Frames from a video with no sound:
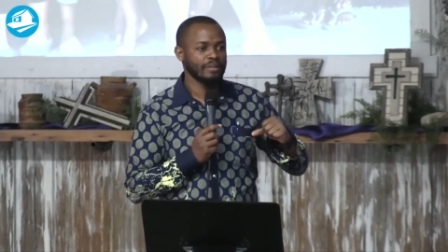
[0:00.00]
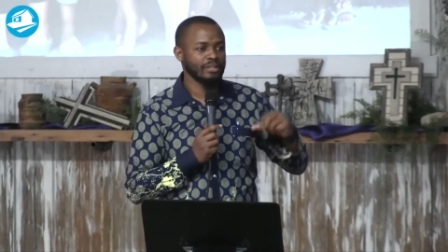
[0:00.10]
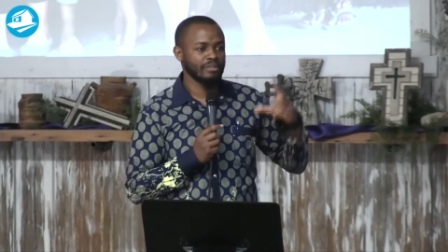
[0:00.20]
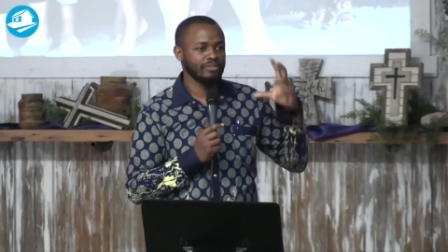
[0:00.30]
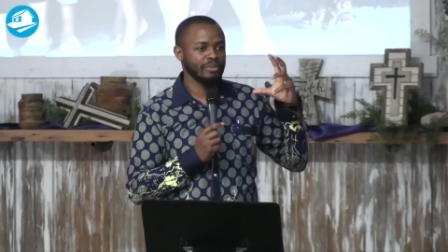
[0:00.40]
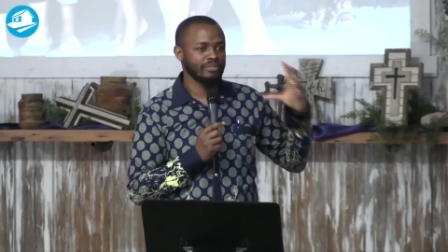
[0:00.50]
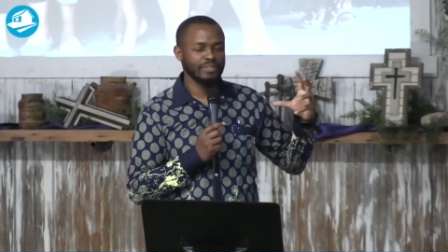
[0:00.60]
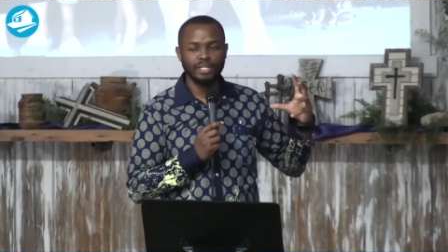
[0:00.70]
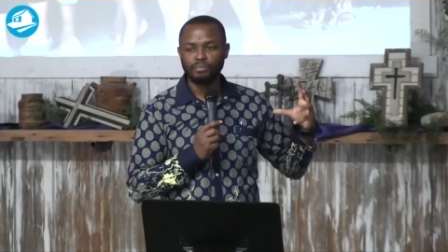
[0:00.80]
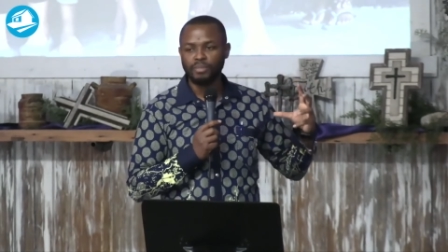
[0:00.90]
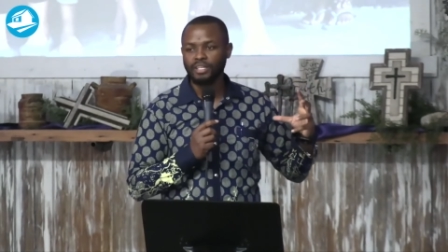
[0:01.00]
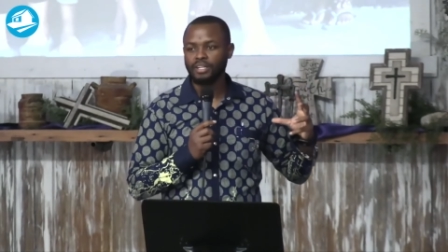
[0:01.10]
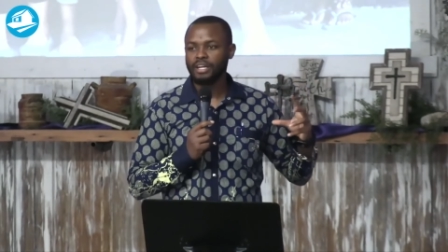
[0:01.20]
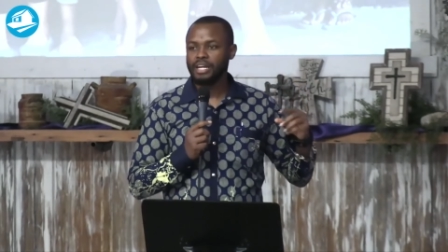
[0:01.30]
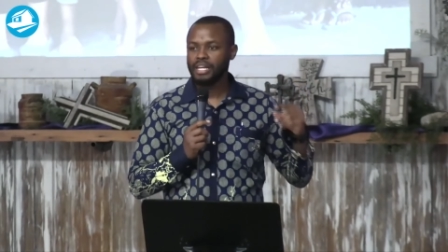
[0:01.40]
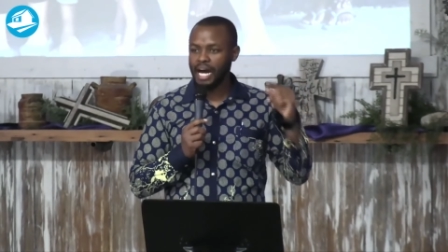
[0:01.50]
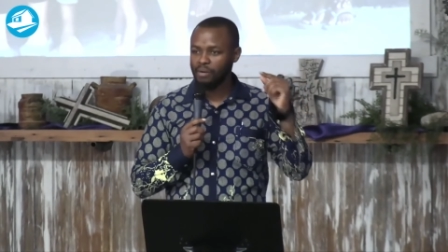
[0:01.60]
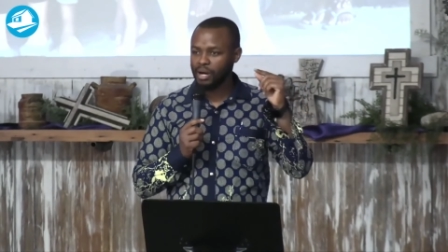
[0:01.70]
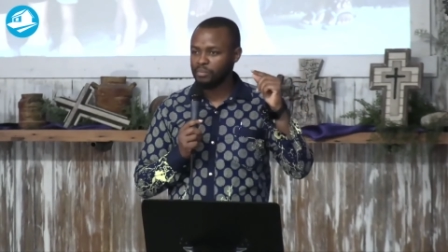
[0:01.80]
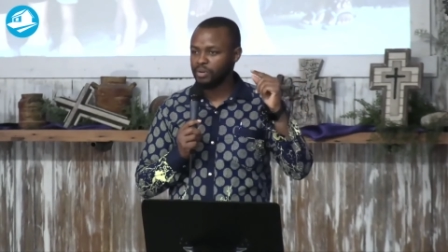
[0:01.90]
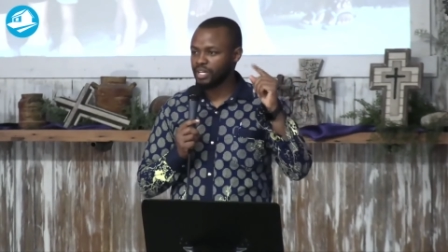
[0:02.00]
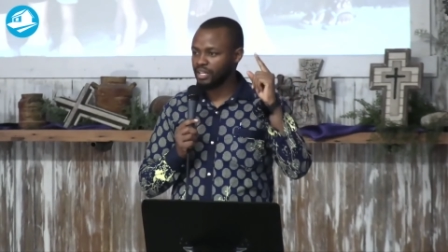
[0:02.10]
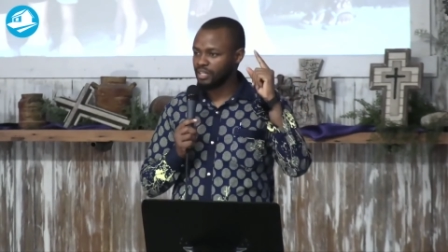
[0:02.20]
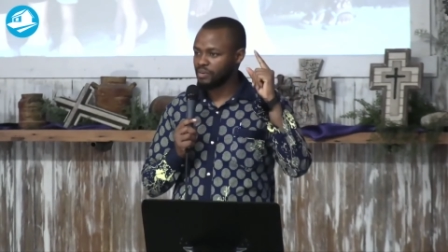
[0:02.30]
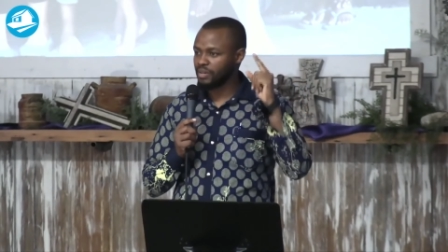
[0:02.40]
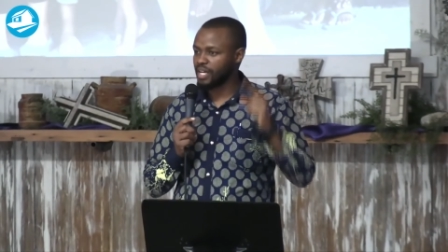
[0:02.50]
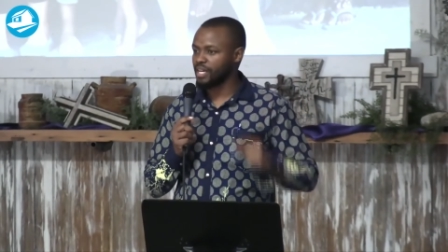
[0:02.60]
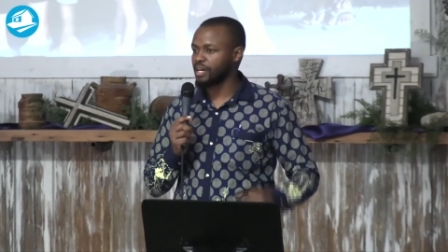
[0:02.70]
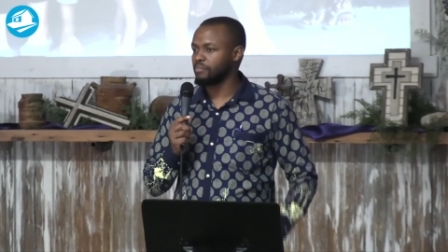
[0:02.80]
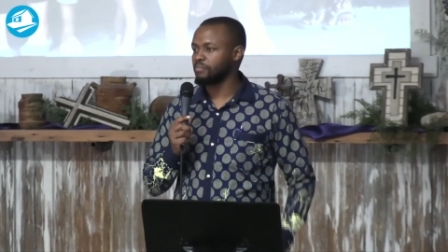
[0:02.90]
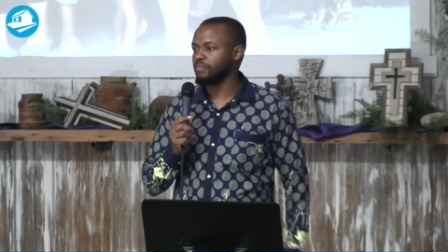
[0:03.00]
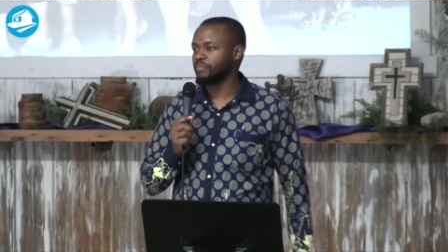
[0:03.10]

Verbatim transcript: to fulfill me. Now I'm okay the way I am.